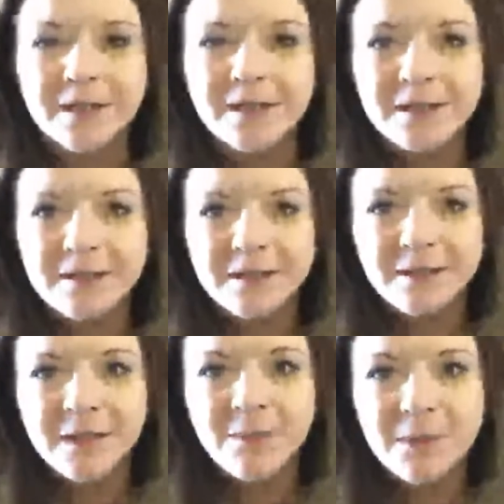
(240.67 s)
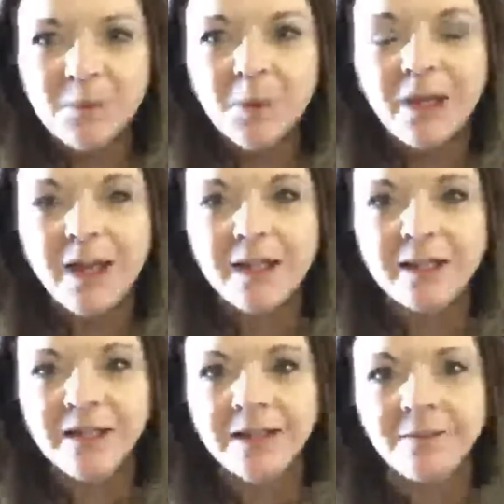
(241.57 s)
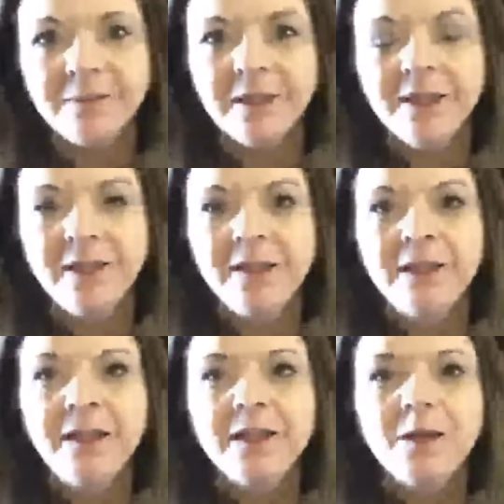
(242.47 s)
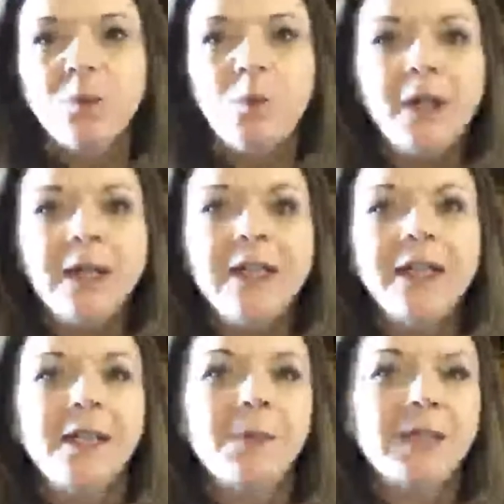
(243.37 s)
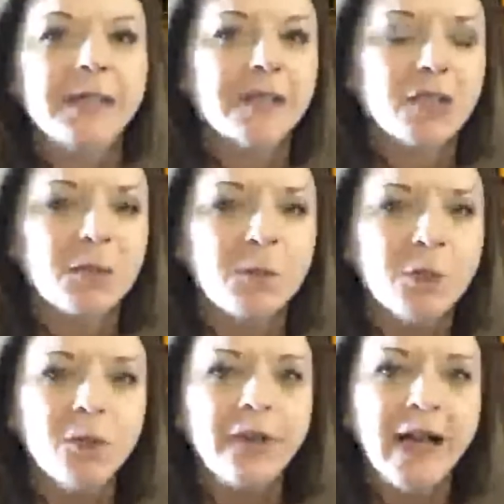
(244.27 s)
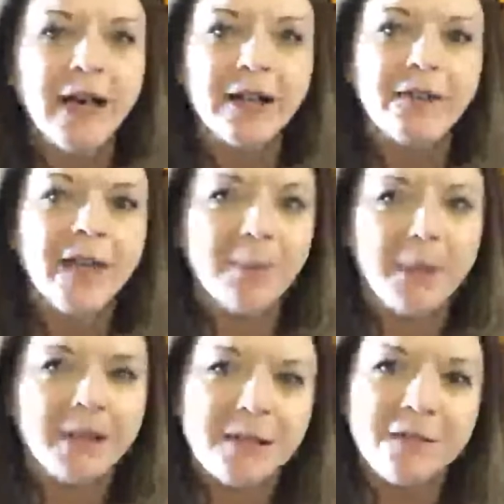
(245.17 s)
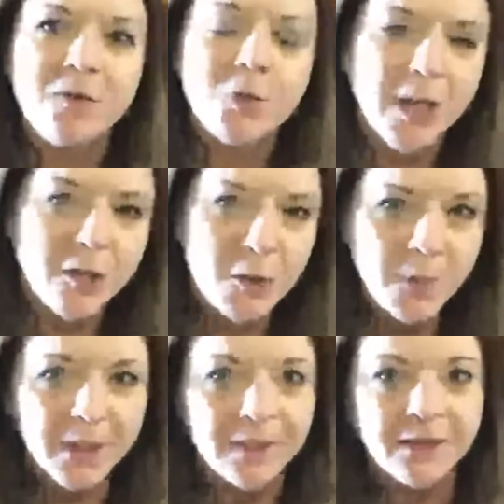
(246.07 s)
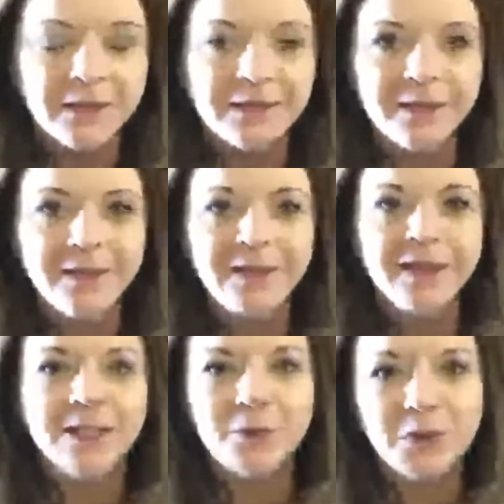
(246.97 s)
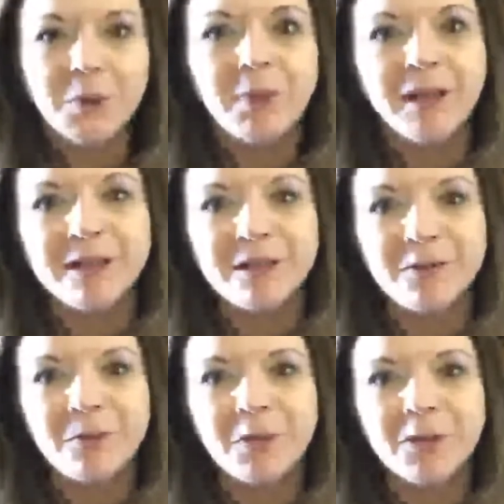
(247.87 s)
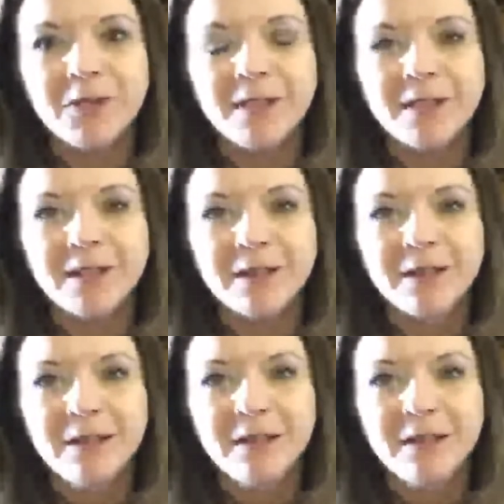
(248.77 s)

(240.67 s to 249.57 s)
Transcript: us to be more like him, then we need to begin to move out of that place of judgment into a place of mercy,